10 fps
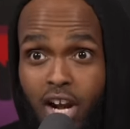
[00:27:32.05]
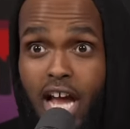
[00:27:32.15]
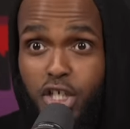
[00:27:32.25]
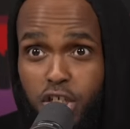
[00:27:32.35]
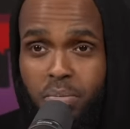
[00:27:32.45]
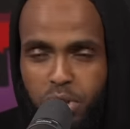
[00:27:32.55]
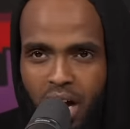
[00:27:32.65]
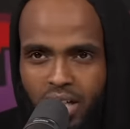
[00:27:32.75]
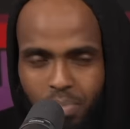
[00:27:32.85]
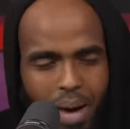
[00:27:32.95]
Relationship
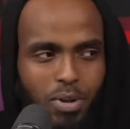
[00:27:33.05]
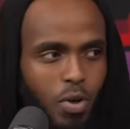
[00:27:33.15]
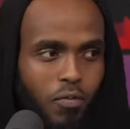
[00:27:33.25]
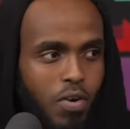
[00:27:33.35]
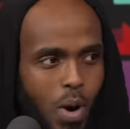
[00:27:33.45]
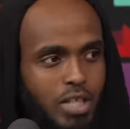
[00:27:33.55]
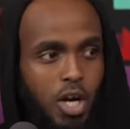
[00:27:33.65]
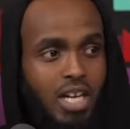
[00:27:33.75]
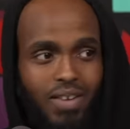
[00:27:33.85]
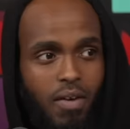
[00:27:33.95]
Chunkz might be top three
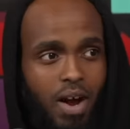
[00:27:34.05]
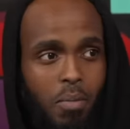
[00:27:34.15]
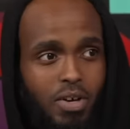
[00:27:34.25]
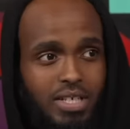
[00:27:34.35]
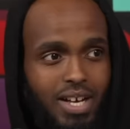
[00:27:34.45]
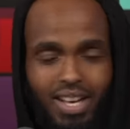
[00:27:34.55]
worst yeah, Chunkz. No, no, ever why?